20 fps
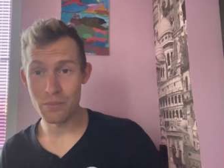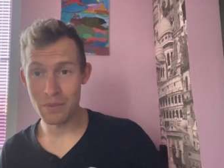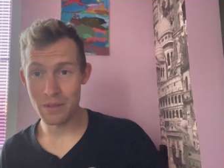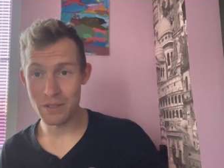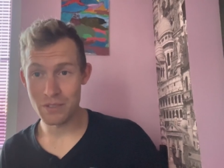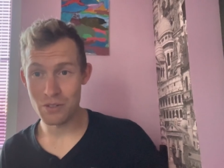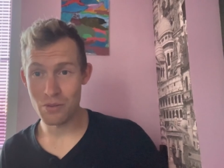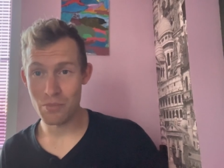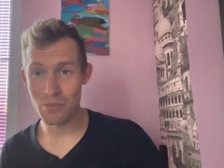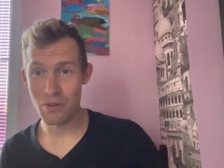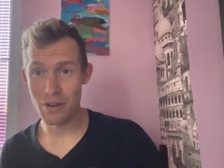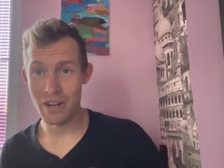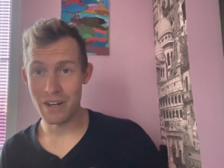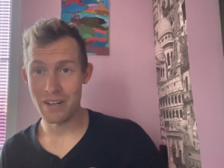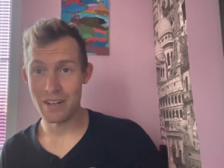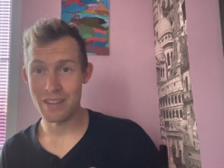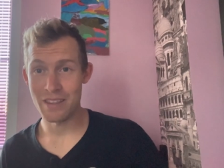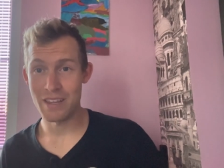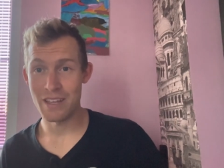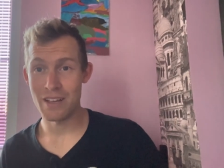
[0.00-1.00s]
build your
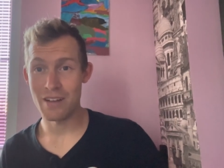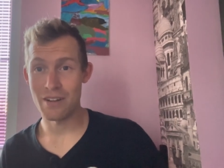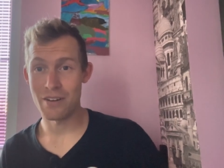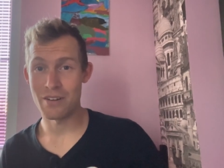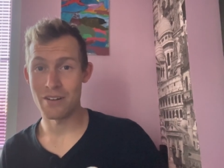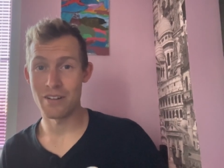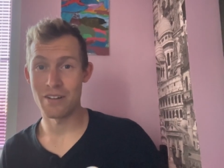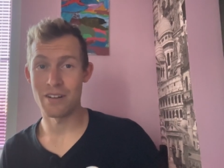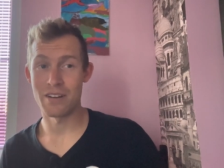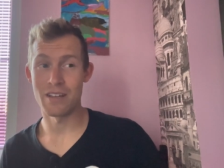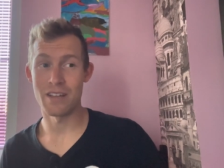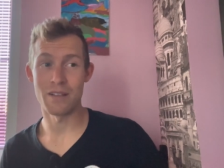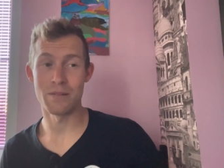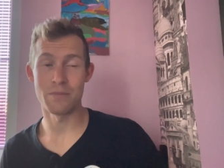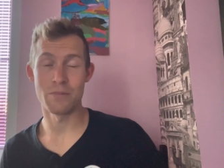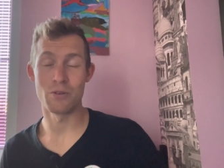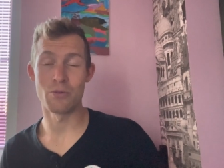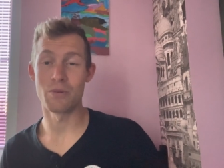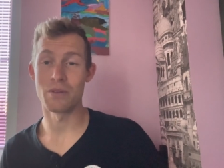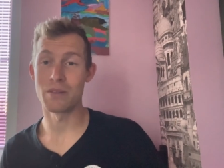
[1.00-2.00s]
brand they are going to
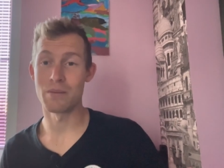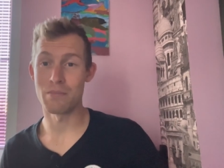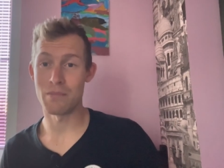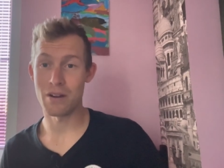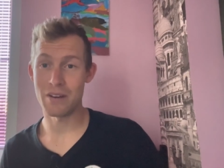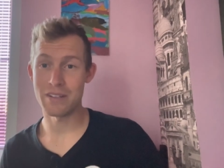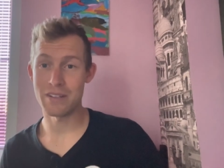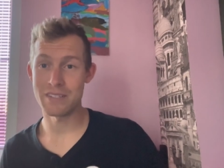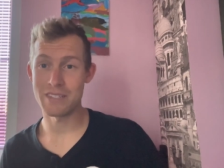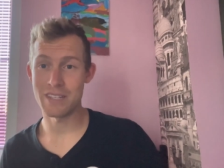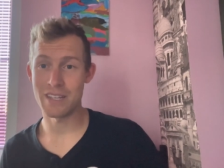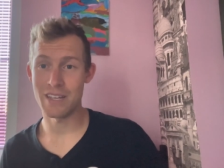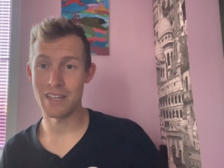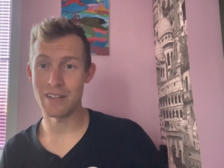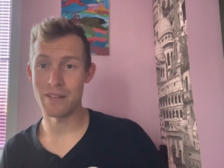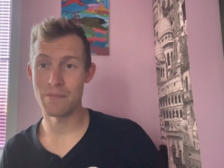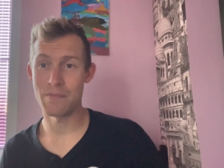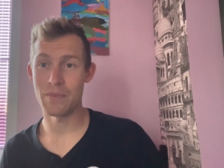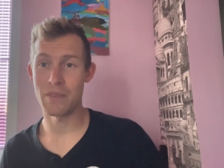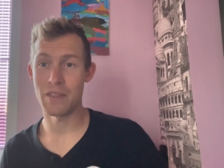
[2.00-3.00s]
help you with the
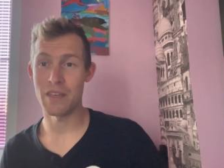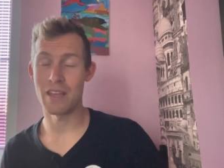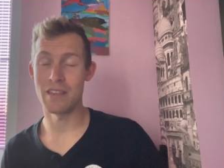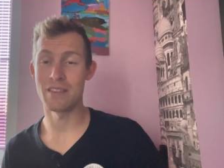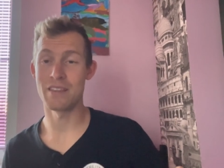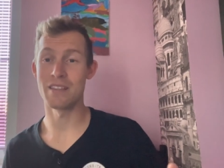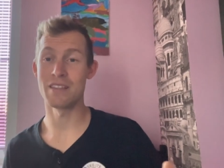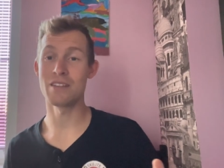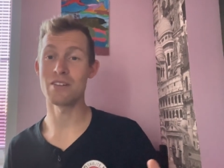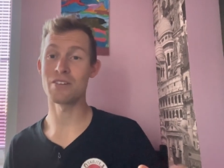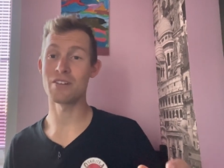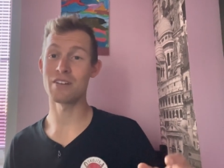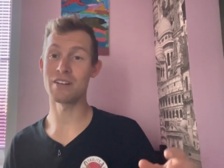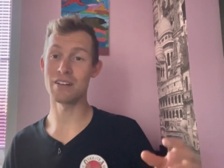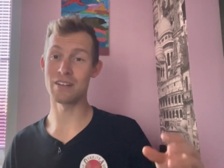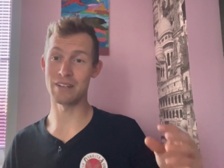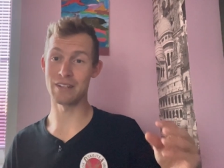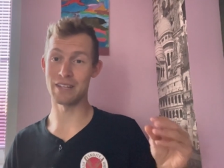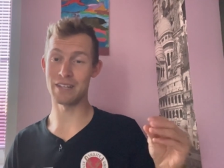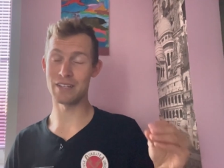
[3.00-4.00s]
marketing and then they're going
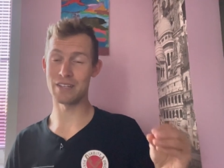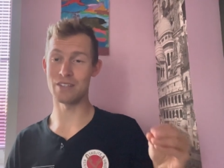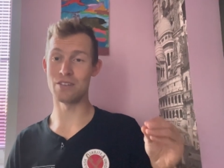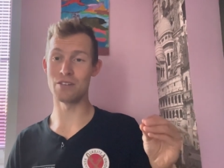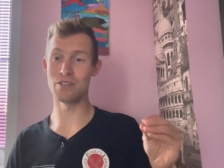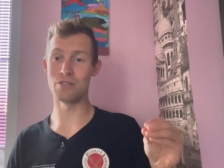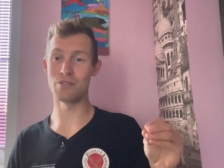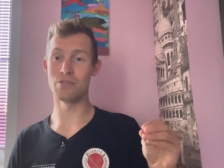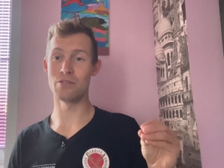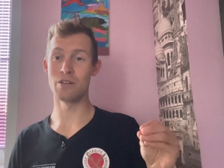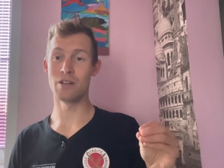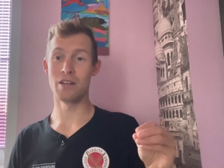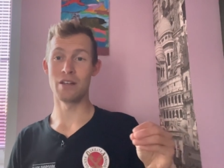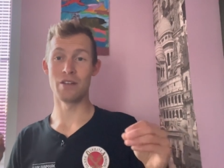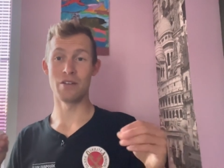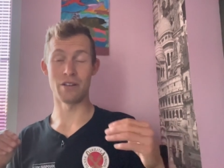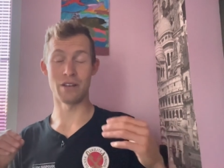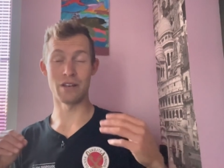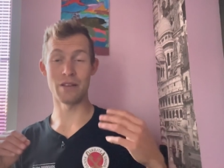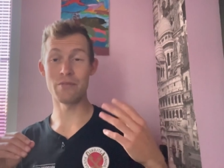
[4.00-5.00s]
to link you
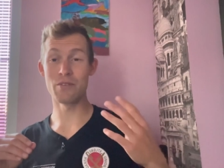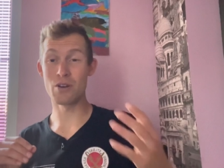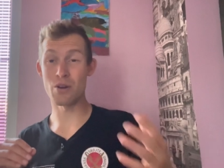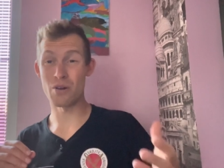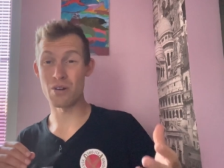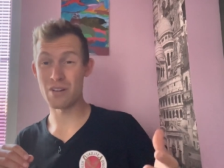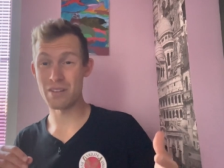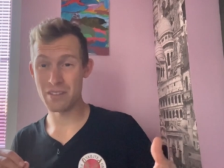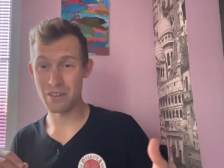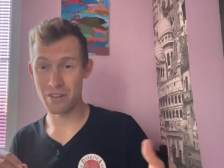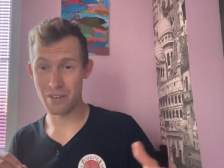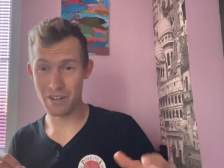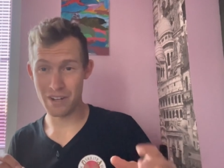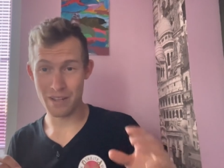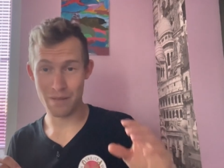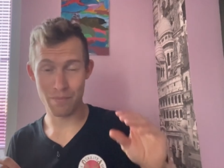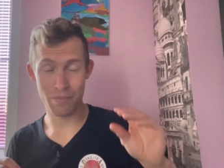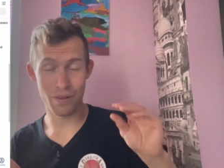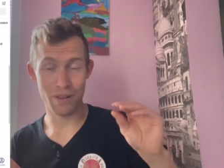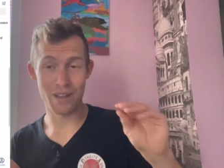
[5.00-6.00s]
you can even go on there and
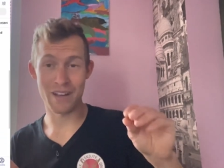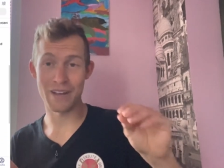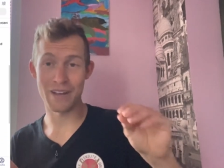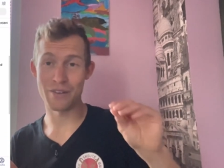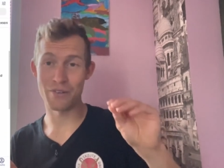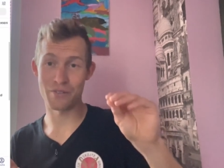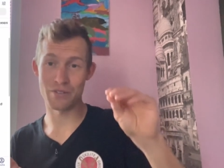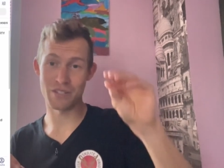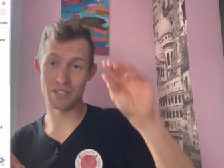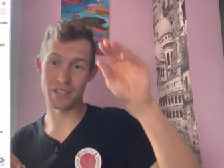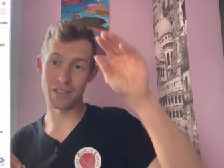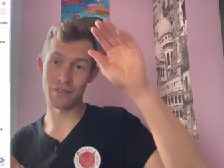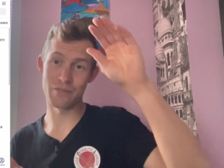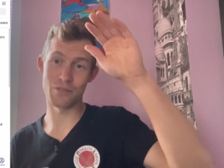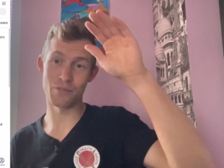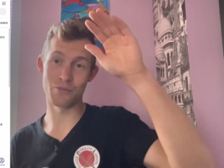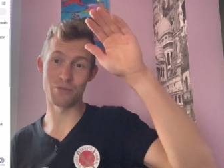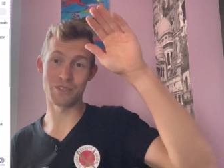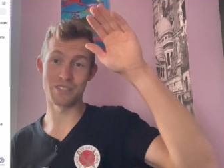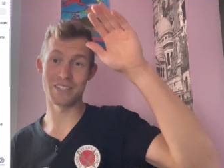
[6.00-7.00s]
apply
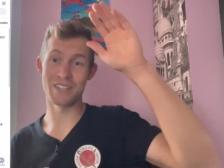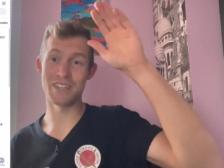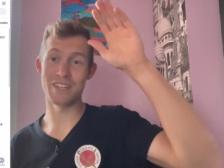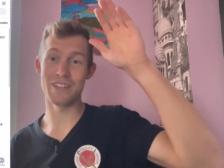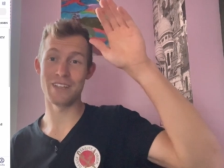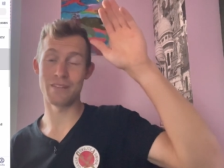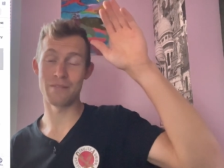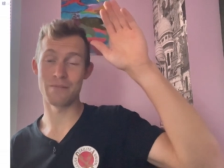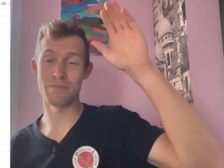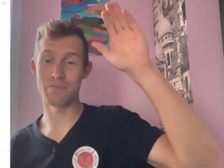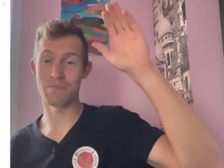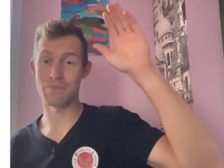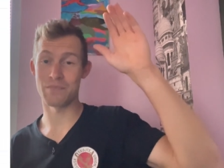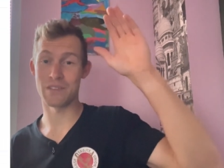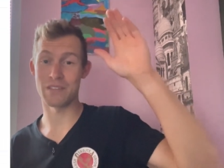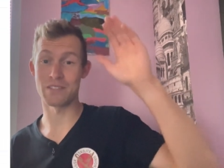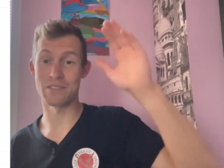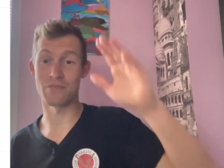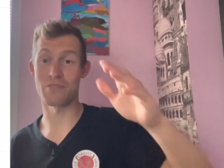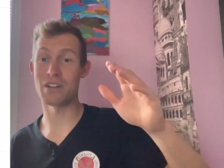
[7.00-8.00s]
yourself you will see
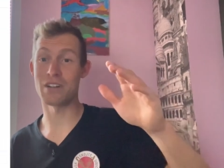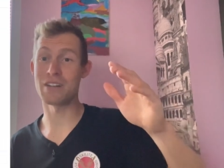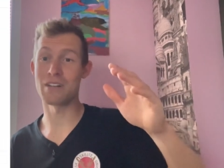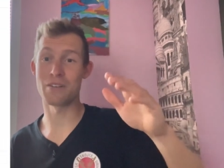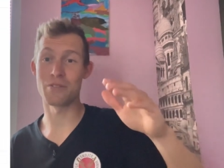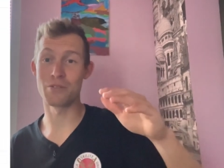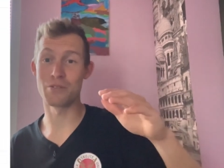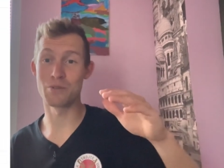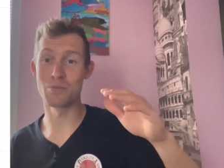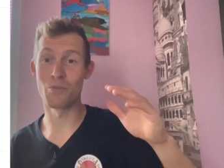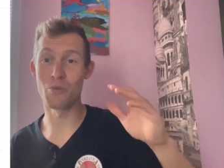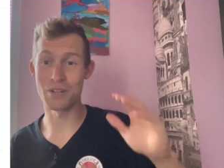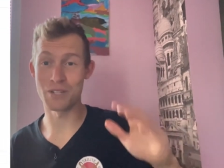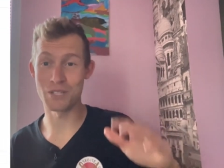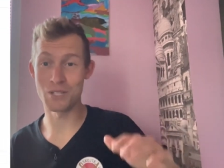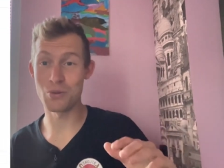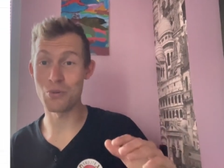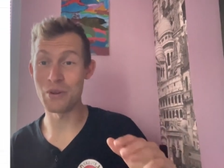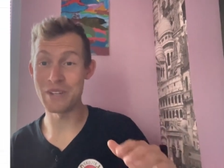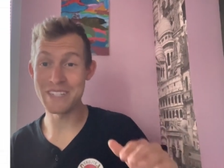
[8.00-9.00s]
as of right now, there's more
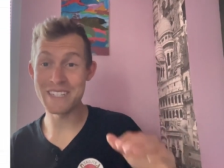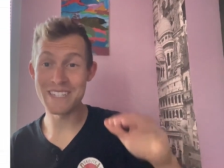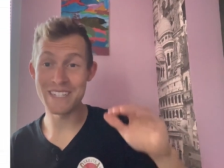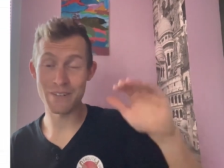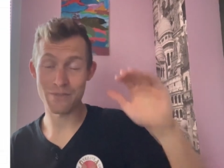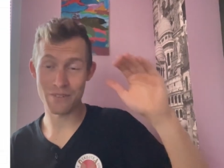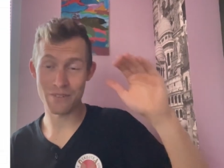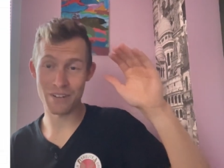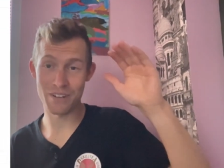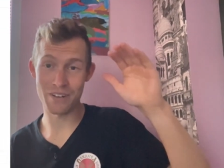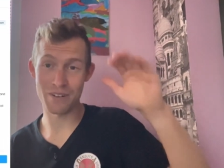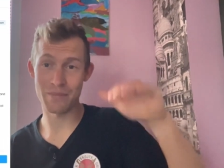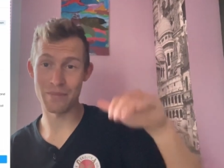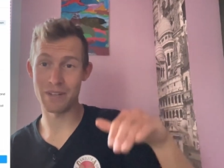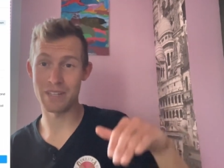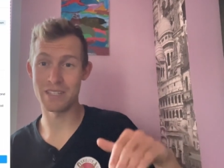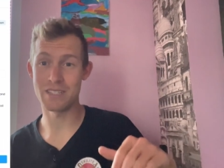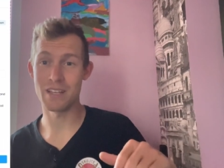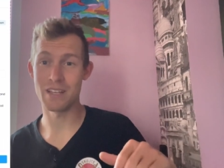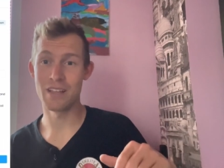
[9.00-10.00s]
than 20 different
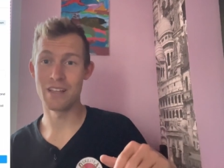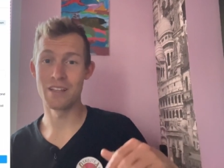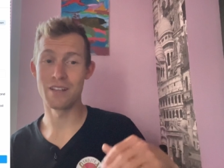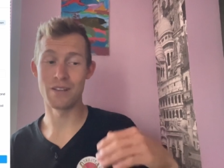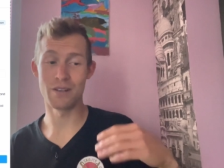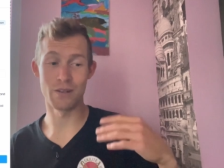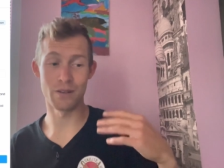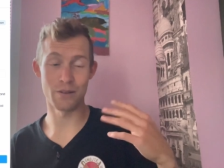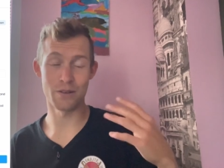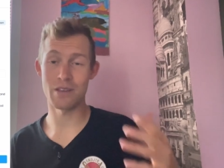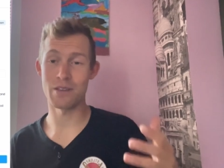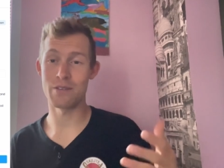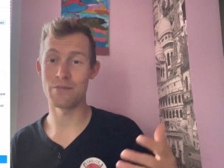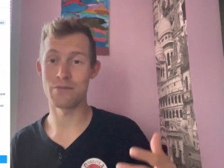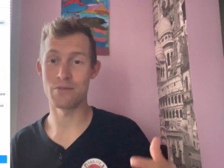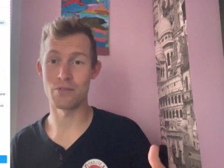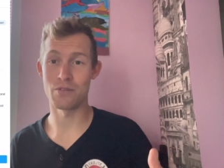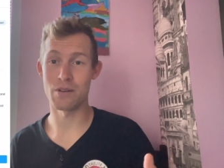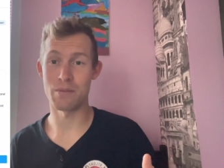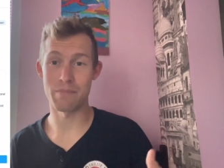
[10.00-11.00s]
companies looking
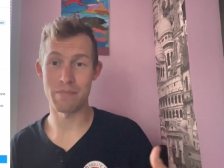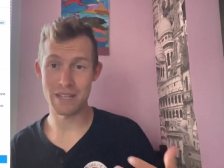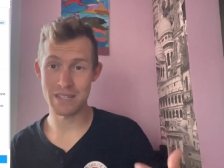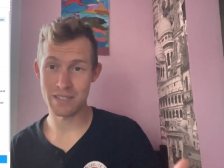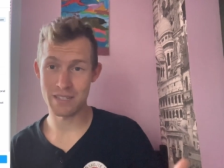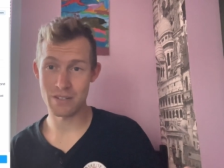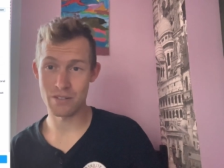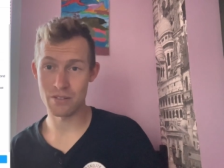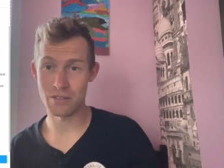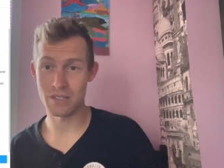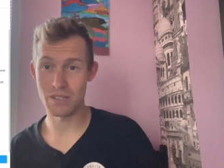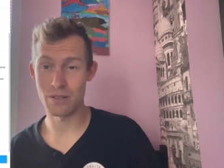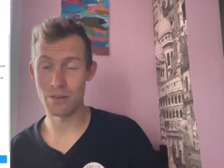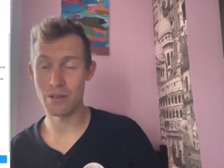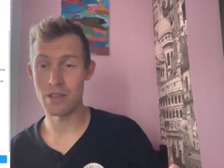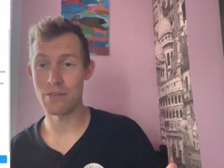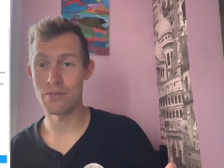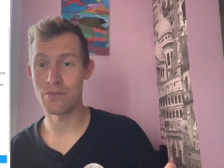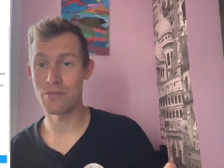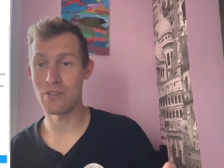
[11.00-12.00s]
for ambassadors,
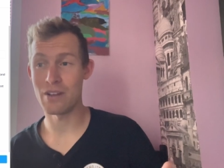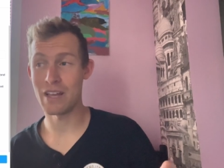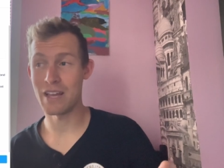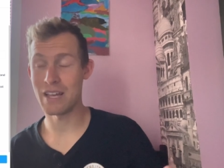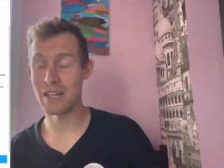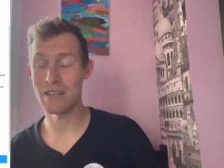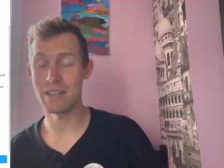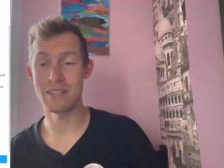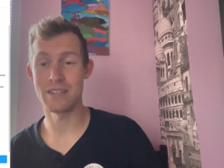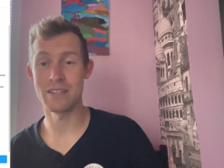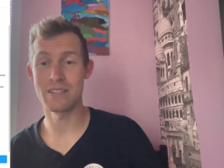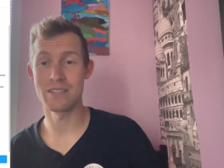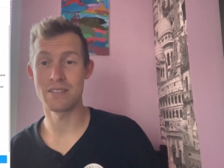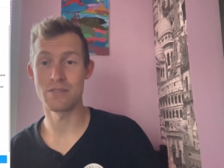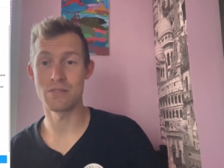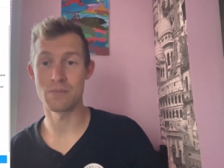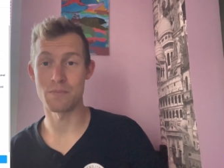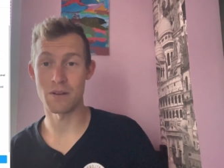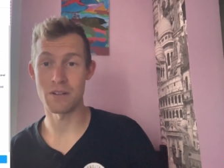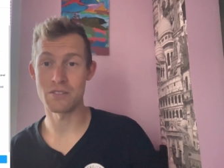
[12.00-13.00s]
looking for athletes
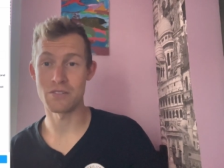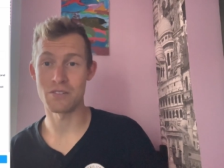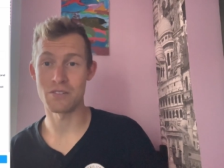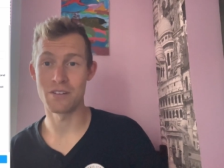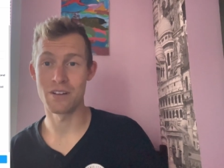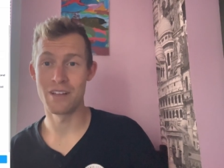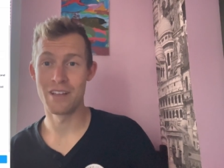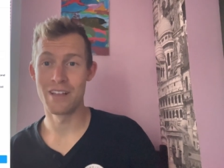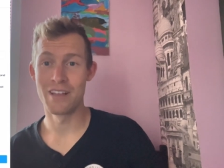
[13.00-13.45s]
to sponsor.